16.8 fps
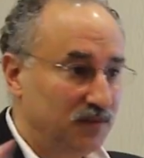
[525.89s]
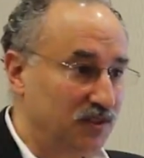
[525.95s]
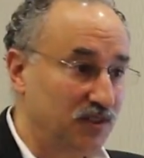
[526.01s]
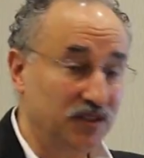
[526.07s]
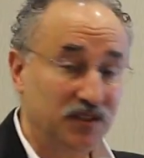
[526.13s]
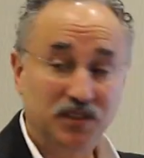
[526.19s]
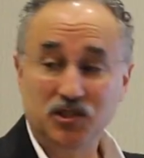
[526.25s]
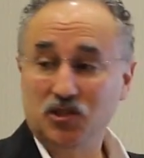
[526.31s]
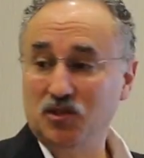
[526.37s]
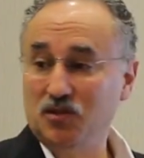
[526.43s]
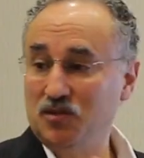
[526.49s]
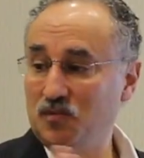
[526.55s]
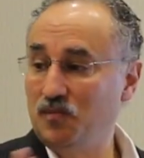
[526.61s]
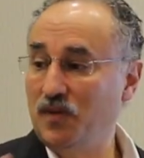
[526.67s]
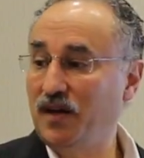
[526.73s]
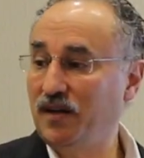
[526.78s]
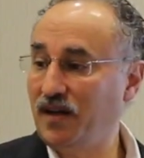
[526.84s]

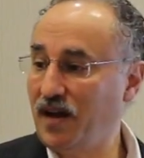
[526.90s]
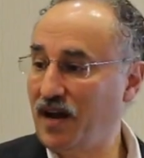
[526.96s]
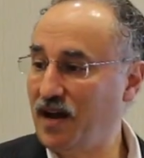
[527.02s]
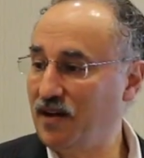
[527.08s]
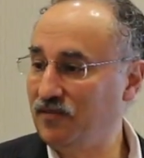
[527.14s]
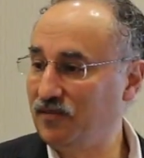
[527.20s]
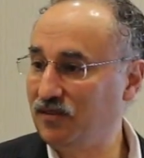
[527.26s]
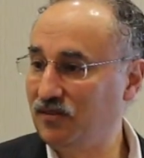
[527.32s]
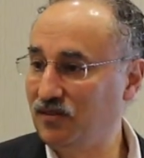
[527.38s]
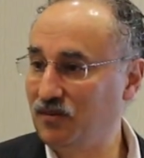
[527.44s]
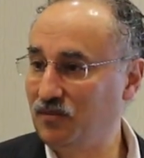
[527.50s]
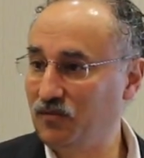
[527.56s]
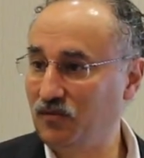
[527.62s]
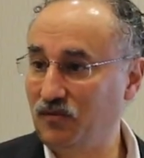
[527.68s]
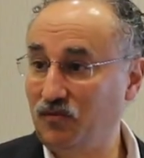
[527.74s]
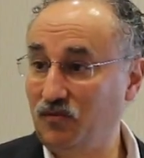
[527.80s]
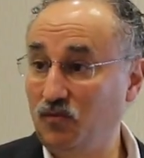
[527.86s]
clinicians might have in
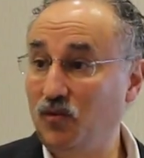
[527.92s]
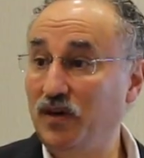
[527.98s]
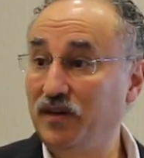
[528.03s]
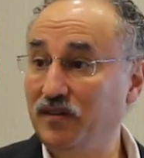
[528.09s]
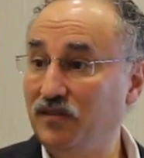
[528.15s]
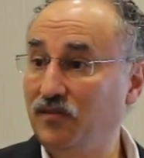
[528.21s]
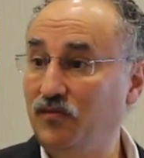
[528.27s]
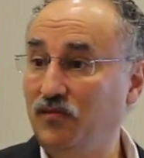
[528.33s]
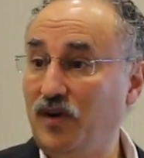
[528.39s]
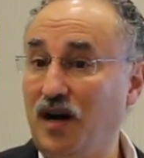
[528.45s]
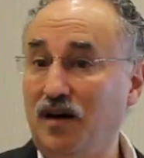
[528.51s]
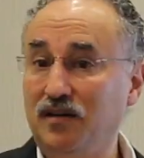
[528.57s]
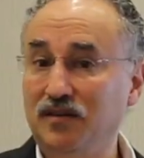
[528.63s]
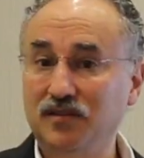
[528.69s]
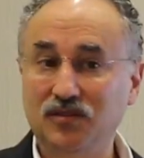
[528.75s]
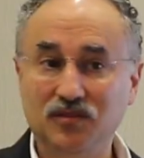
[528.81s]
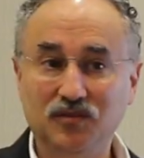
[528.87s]
terms of what is
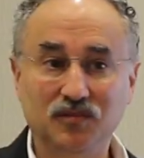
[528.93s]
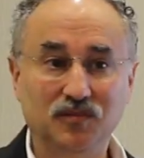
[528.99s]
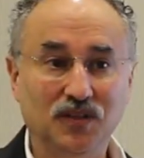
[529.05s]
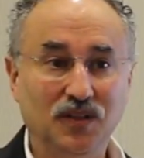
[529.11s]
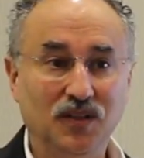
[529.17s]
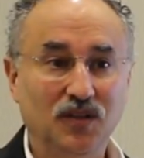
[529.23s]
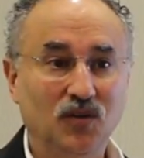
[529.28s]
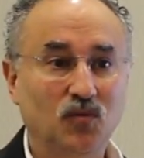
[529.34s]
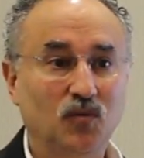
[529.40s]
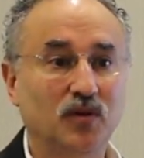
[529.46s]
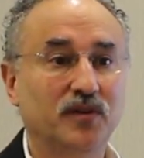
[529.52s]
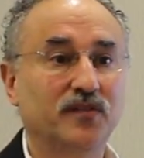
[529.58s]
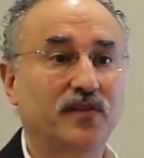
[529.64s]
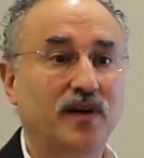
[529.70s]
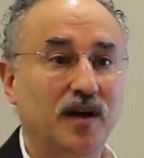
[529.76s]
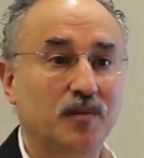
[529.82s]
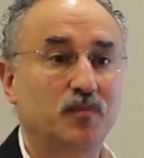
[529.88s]
volume, what
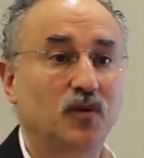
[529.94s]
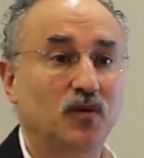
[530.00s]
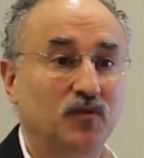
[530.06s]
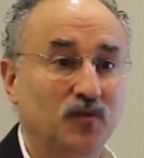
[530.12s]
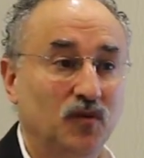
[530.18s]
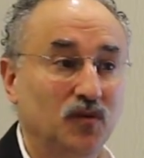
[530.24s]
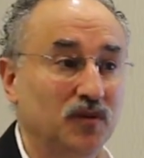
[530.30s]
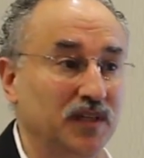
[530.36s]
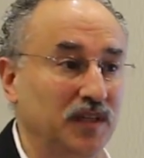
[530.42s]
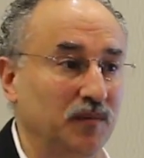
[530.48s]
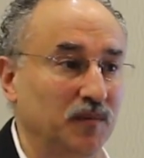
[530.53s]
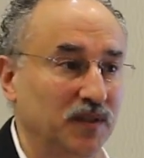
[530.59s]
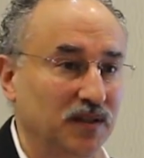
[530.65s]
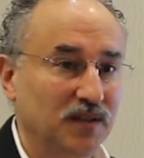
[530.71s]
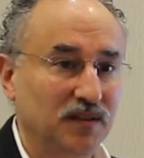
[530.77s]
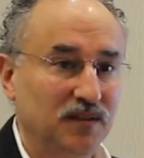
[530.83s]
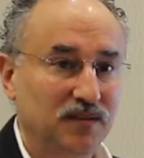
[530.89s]
is
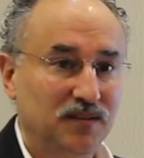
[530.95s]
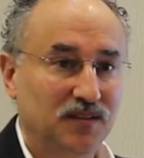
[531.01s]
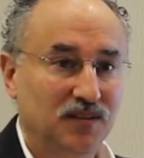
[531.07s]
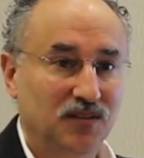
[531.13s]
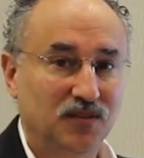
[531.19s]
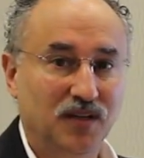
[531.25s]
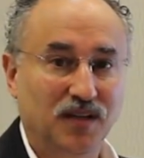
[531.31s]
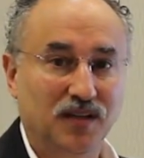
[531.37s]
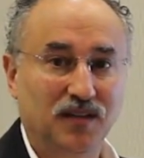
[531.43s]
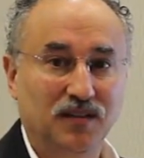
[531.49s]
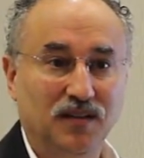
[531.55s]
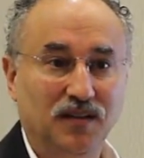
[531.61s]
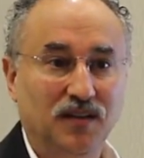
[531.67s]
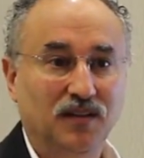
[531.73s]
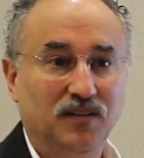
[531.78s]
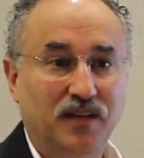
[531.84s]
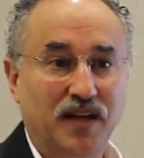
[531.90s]
hypovolemia, okay,
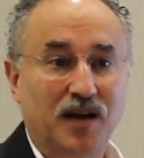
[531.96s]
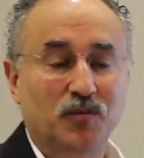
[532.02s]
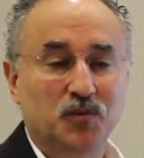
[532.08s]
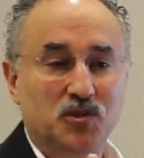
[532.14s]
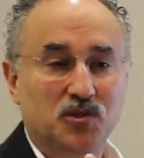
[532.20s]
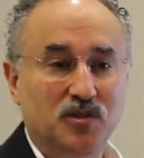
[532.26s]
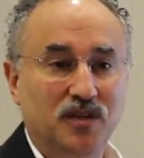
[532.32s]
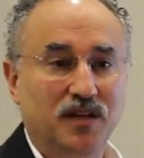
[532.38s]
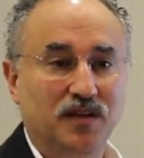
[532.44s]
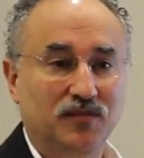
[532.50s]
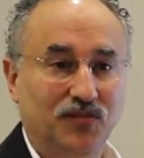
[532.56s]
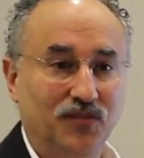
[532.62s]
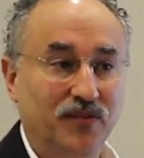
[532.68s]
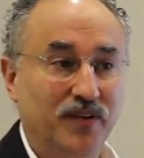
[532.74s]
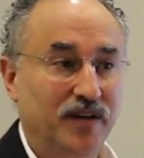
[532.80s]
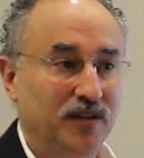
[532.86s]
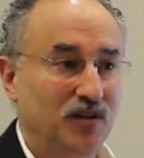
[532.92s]
now we should
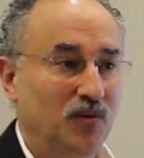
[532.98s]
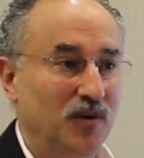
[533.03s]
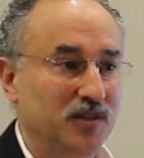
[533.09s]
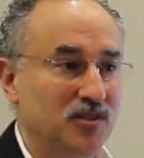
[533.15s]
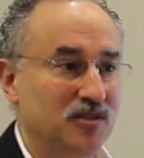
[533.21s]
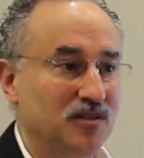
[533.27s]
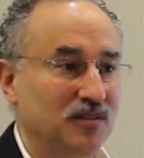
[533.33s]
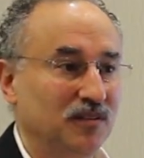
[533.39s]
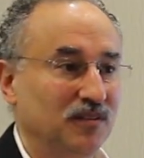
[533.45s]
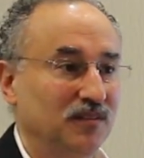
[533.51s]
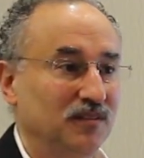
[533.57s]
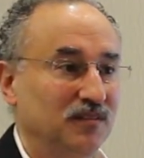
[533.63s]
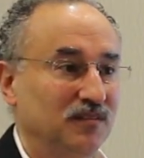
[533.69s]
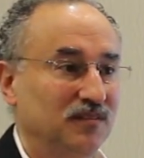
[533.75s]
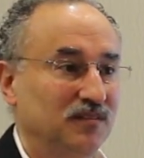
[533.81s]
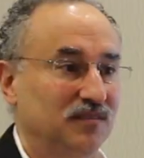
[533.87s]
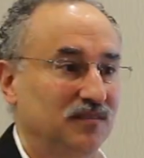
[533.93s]
answer that question,
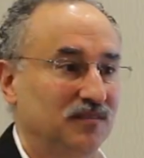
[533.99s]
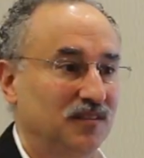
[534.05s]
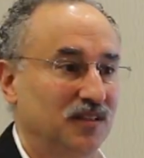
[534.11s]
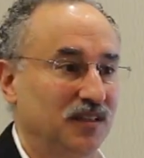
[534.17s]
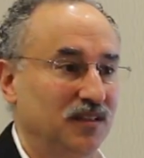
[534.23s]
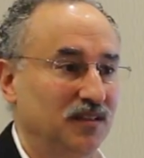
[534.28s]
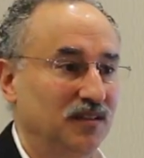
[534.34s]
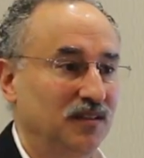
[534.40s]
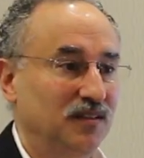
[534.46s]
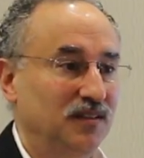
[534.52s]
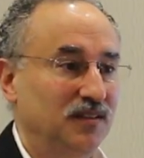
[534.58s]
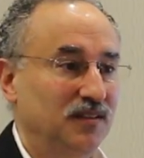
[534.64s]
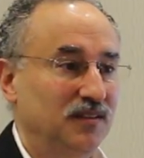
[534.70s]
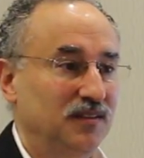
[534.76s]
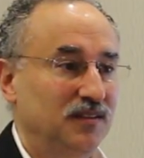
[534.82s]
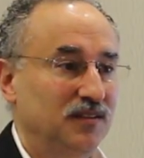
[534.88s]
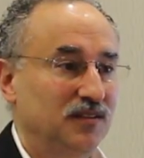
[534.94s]
right?
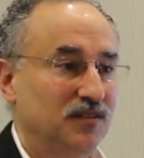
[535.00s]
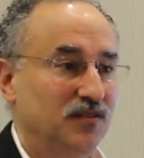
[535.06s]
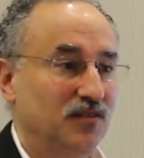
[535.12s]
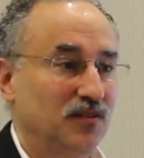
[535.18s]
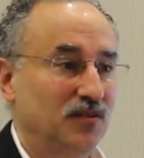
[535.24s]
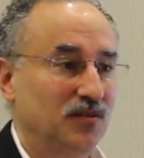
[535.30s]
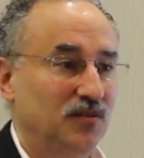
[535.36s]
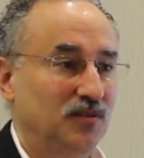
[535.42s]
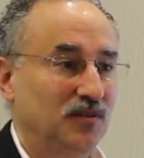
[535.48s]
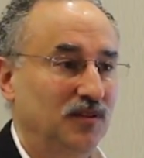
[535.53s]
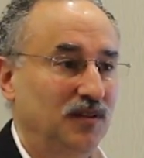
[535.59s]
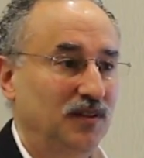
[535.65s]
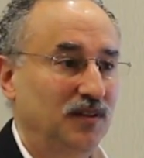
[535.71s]
So